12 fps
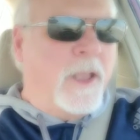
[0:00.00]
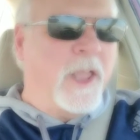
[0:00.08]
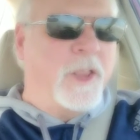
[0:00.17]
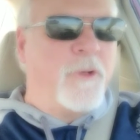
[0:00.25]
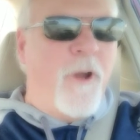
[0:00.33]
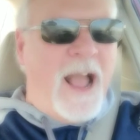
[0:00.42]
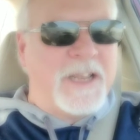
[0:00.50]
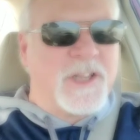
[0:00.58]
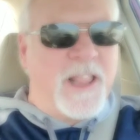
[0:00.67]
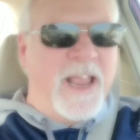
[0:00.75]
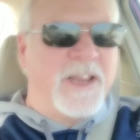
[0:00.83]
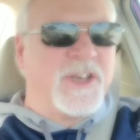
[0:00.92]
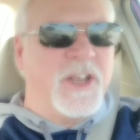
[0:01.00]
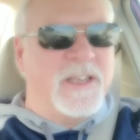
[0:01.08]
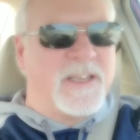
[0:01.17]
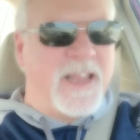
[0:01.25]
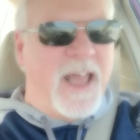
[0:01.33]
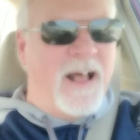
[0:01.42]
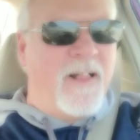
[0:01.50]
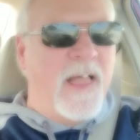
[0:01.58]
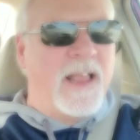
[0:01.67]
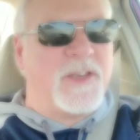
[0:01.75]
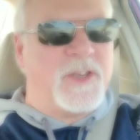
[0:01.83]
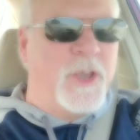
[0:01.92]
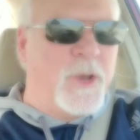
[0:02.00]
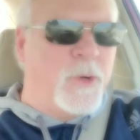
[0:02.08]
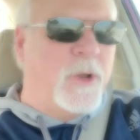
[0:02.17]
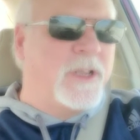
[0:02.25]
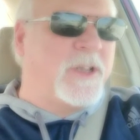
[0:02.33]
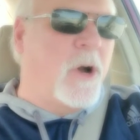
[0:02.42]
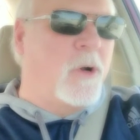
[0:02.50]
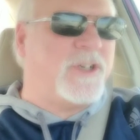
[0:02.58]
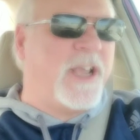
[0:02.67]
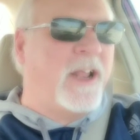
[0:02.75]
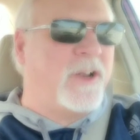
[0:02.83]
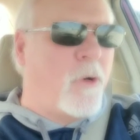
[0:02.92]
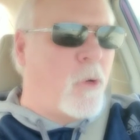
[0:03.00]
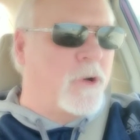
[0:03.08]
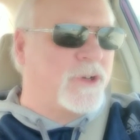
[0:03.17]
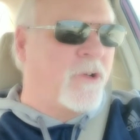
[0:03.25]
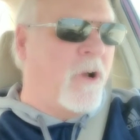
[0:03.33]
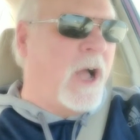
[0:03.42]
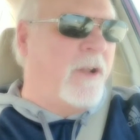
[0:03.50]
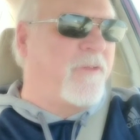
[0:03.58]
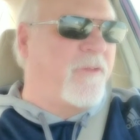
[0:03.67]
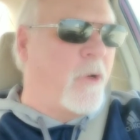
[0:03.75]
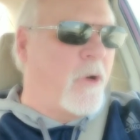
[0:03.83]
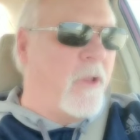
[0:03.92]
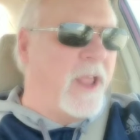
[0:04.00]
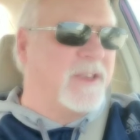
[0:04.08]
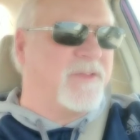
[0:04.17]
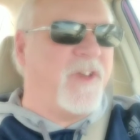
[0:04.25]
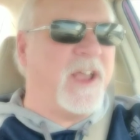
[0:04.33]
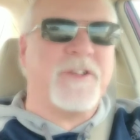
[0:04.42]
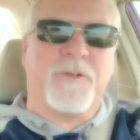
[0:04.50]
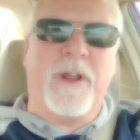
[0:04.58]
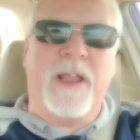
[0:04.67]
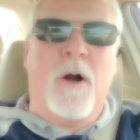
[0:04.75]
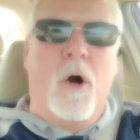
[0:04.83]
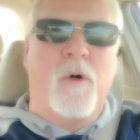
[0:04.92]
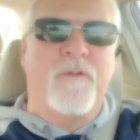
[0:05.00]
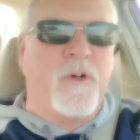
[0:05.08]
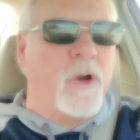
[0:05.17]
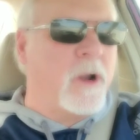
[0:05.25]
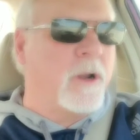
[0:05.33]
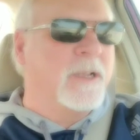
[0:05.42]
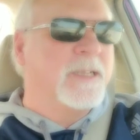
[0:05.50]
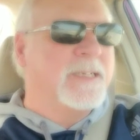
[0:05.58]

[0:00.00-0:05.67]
Congratulations to LSU and Coach Ed Orgeron for his victory over